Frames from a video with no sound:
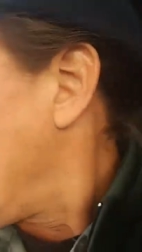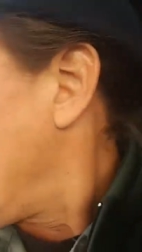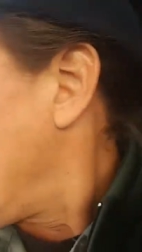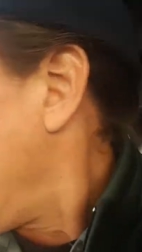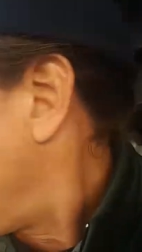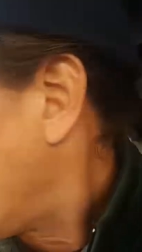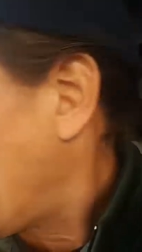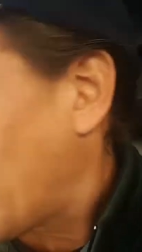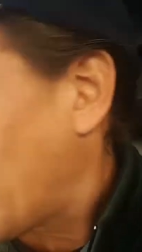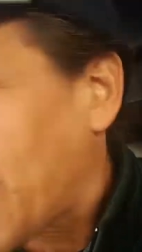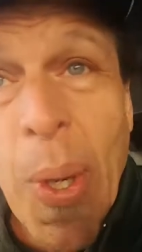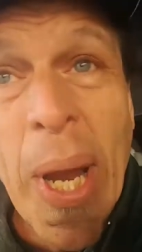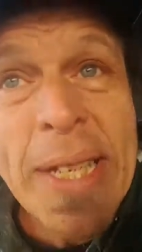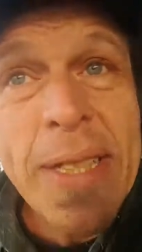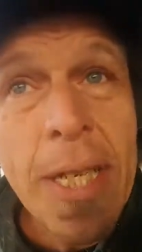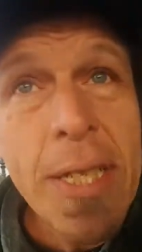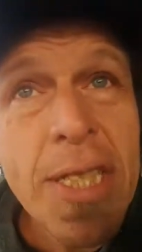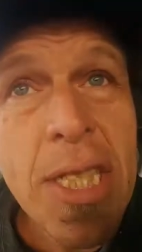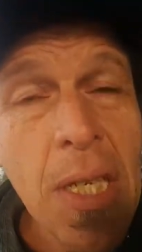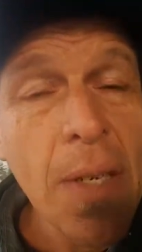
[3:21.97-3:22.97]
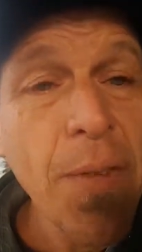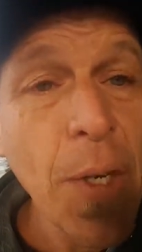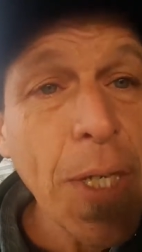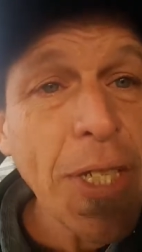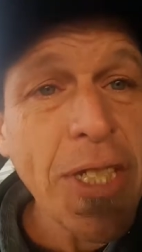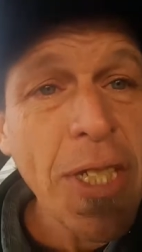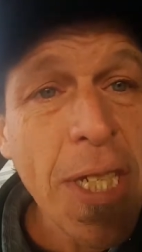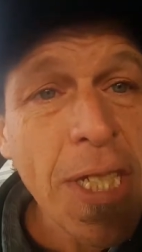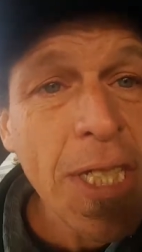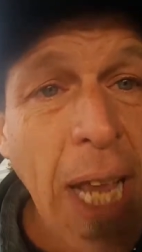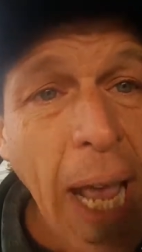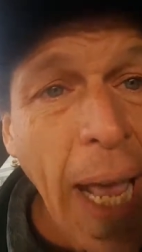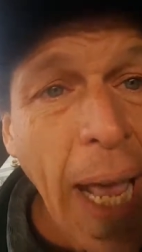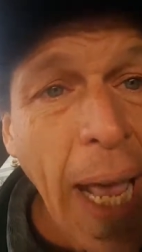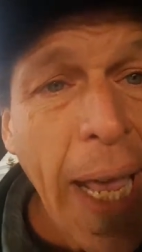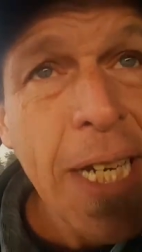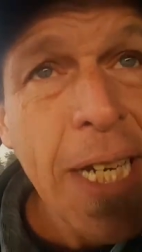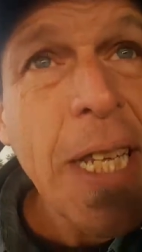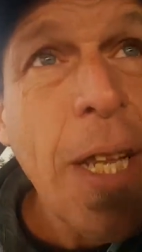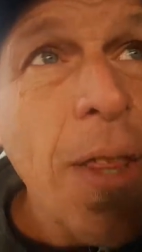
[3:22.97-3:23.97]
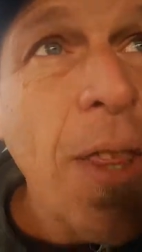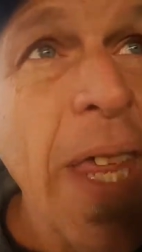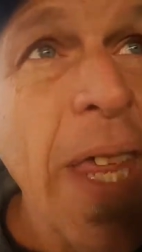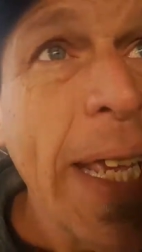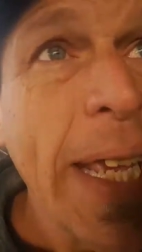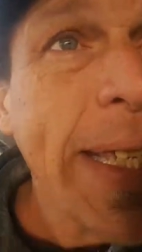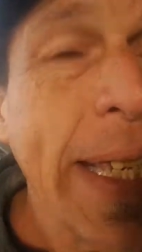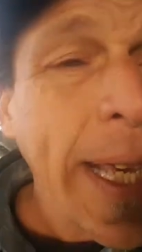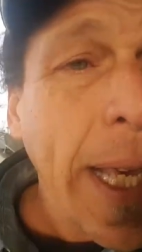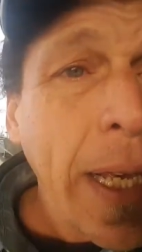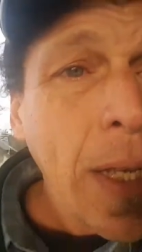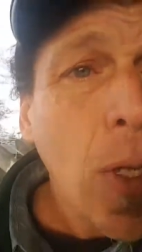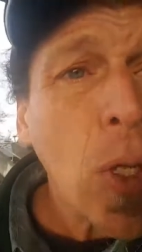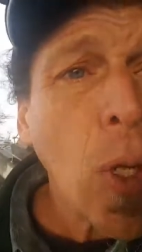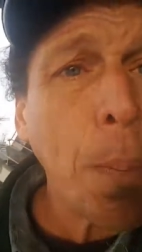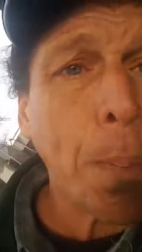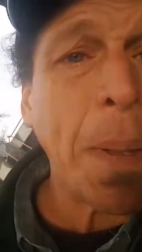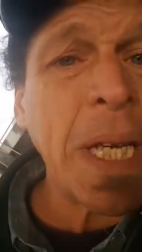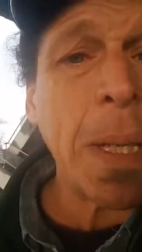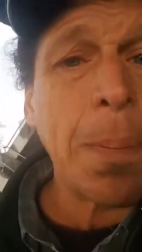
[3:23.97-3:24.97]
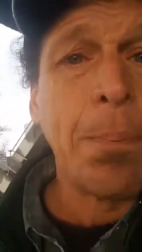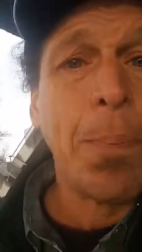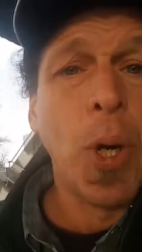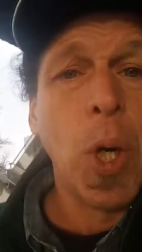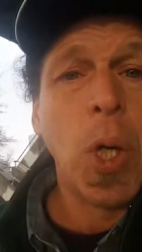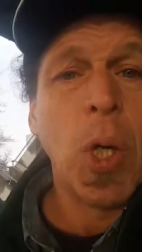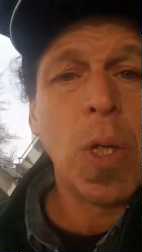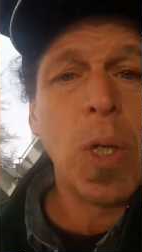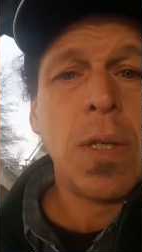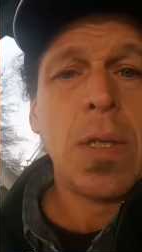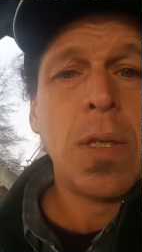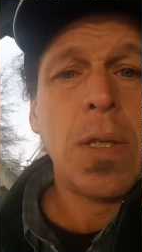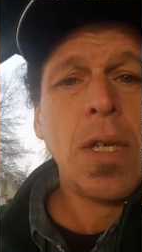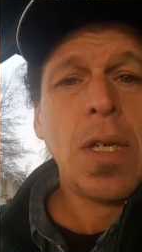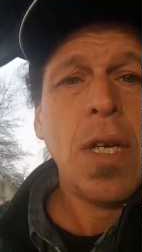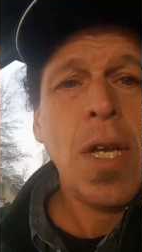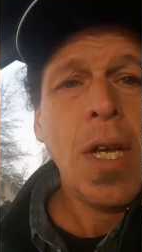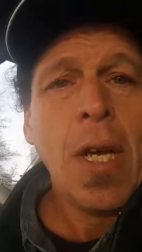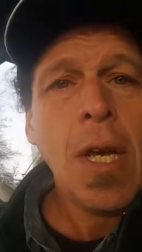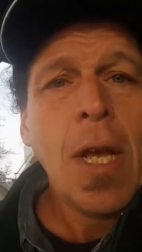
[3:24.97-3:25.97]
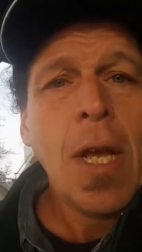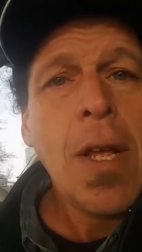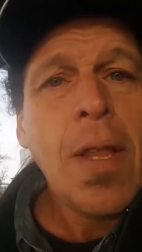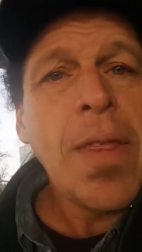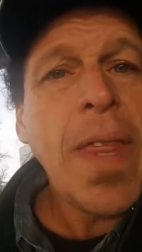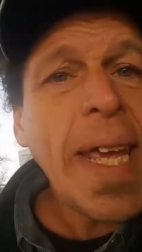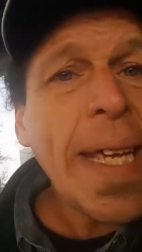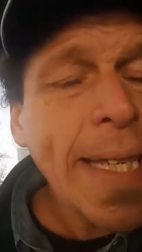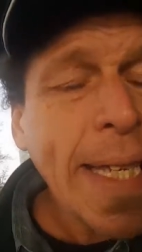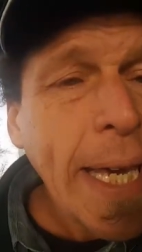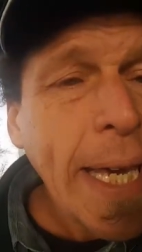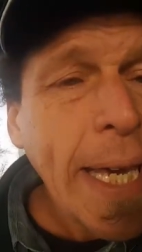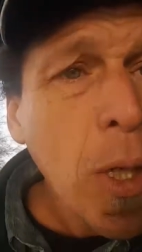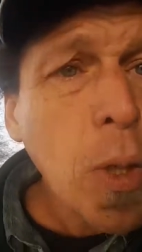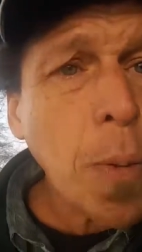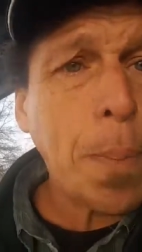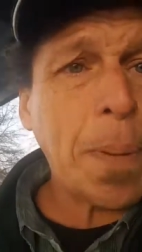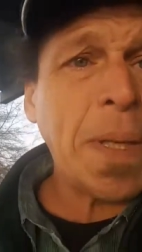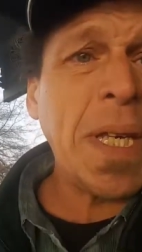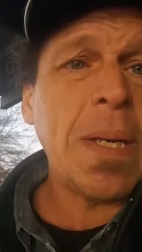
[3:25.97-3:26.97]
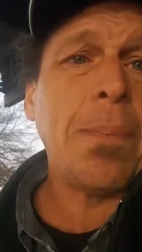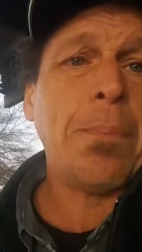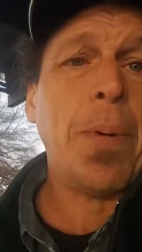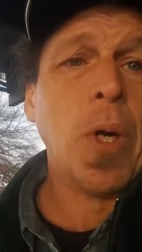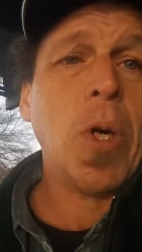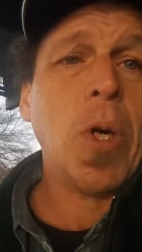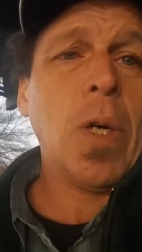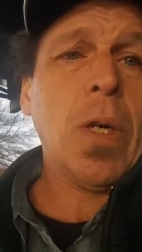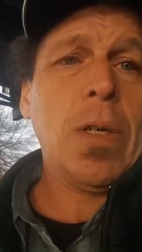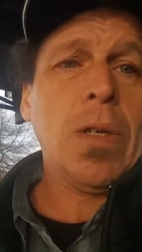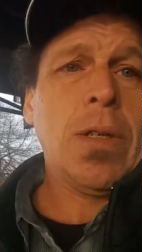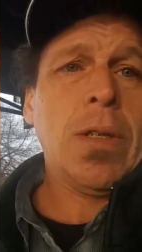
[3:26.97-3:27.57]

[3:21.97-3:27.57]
and they're a threat to civil society. They kill people. They kill people.